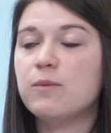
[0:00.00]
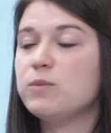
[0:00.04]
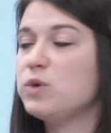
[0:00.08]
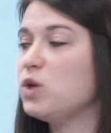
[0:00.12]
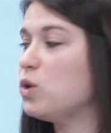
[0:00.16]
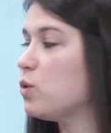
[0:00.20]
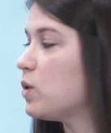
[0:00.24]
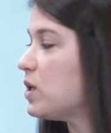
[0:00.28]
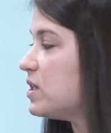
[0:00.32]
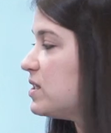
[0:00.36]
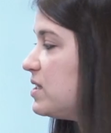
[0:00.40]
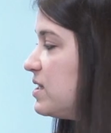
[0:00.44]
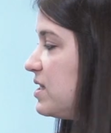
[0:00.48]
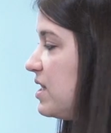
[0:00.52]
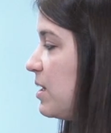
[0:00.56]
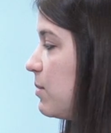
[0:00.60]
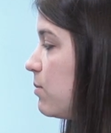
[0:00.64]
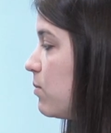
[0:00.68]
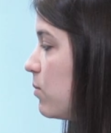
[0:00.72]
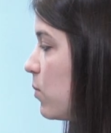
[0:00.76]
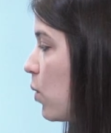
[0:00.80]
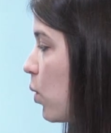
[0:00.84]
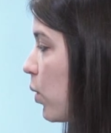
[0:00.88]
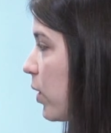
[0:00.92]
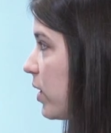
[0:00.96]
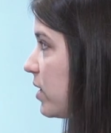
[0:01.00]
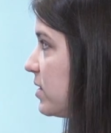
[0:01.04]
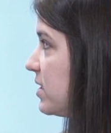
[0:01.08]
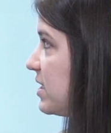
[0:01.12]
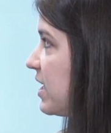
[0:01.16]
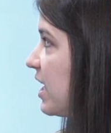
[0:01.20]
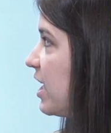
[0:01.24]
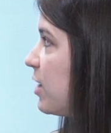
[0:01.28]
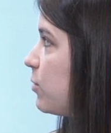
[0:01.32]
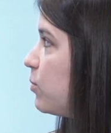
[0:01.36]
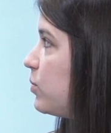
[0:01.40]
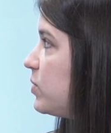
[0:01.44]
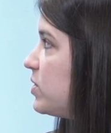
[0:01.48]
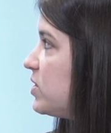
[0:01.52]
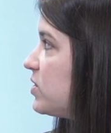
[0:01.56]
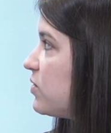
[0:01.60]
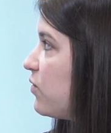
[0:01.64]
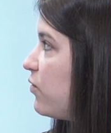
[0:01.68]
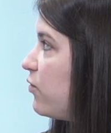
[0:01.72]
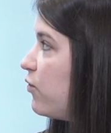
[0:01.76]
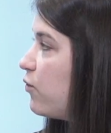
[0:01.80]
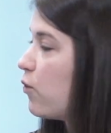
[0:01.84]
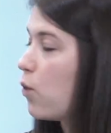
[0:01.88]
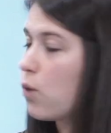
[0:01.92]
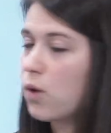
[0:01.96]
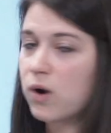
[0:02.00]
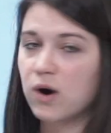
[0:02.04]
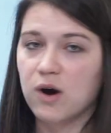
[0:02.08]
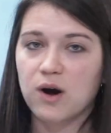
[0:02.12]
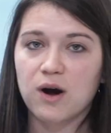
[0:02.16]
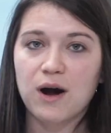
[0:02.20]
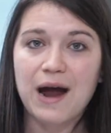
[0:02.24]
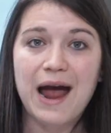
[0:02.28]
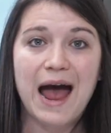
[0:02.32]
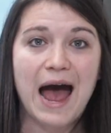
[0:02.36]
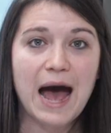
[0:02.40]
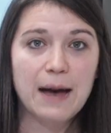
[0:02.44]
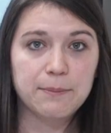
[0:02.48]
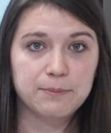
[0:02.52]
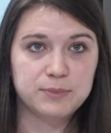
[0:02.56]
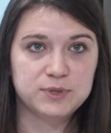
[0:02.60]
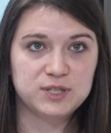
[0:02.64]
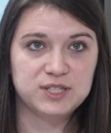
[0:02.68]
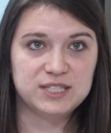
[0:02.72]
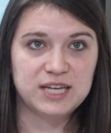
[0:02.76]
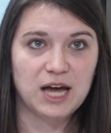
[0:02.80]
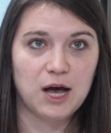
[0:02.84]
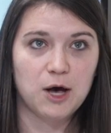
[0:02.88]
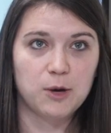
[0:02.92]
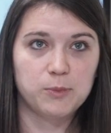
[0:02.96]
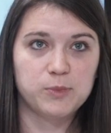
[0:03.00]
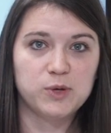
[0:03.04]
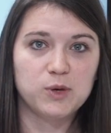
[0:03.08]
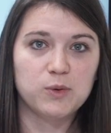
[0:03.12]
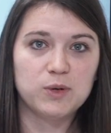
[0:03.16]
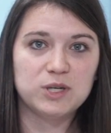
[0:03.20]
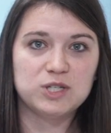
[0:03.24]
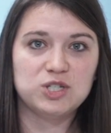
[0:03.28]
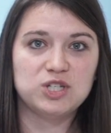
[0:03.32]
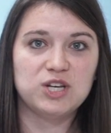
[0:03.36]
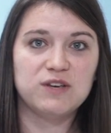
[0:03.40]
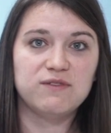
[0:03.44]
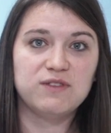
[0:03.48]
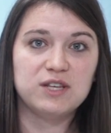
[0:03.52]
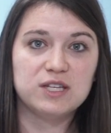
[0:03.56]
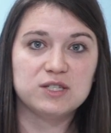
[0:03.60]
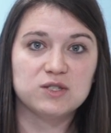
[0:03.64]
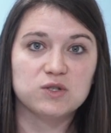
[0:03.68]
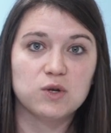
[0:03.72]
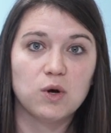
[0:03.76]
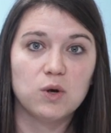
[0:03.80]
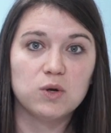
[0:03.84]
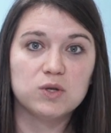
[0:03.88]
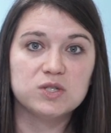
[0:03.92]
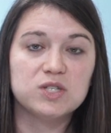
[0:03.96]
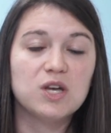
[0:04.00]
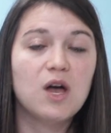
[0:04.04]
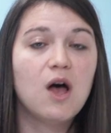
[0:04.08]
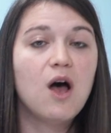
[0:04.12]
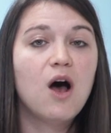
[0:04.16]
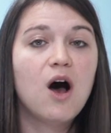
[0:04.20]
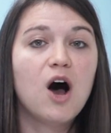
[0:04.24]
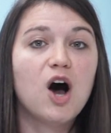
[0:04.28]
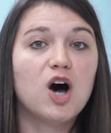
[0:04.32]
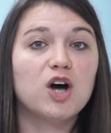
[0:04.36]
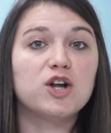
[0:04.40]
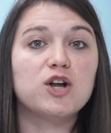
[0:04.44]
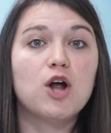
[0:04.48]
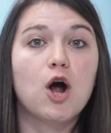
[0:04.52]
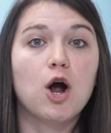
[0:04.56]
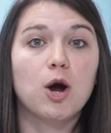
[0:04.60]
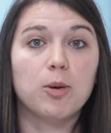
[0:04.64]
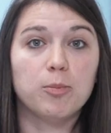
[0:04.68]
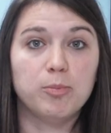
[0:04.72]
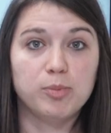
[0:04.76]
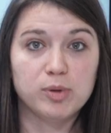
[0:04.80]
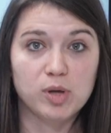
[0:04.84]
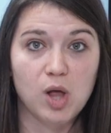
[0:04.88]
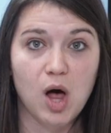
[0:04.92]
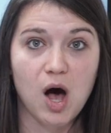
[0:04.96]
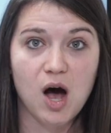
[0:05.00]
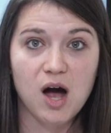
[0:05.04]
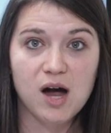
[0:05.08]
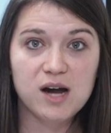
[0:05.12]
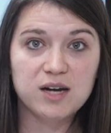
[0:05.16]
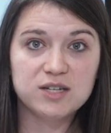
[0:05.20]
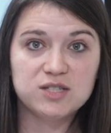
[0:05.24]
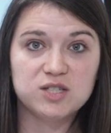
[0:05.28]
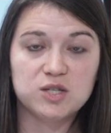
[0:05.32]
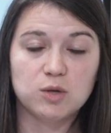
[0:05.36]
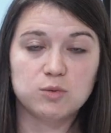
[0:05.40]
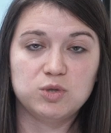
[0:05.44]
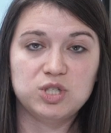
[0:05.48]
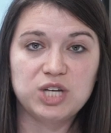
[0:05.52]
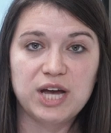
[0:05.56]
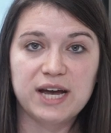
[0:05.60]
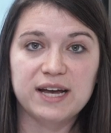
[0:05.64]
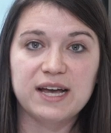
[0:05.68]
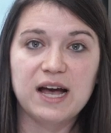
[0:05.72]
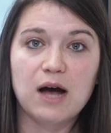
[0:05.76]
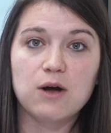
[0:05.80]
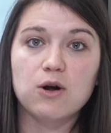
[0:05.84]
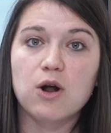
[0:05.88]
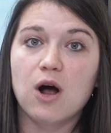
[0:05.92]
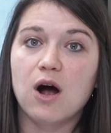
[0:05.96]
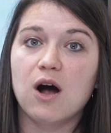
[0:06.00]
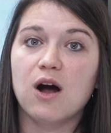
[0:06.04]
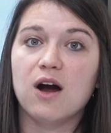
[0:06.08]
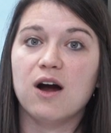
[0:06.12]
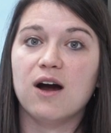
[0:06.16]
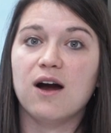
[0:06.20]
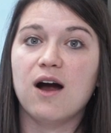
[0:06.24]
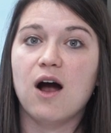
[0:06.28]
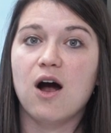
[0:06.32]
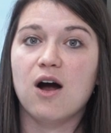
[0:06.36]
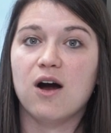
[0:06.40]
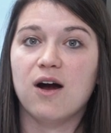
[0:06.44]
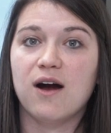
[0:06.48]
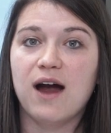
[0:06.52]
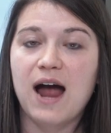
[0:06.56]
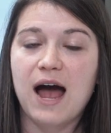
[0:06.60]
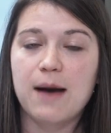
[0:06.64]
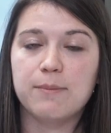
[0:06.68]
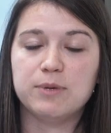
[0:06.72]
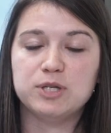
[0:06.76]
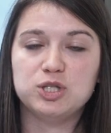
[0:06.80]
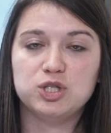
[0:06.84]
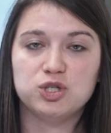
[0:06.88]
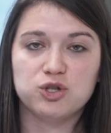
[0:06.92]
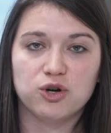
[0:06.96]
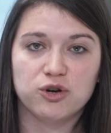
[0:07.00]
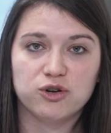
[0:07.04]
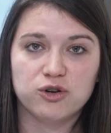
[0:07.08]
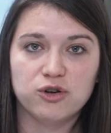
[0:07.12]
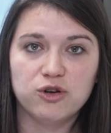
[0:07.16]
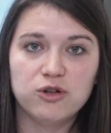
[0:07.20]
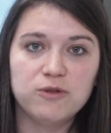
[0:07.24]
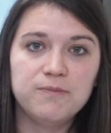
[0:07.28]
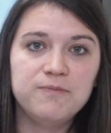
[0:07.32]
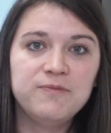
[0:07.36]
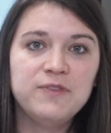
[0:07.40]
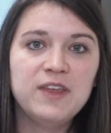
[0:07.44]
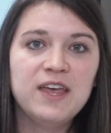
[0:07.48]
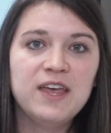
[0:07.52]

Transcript: You can see more tips for apps to help you achieve these goals on our blog, so check out our ABBA journal.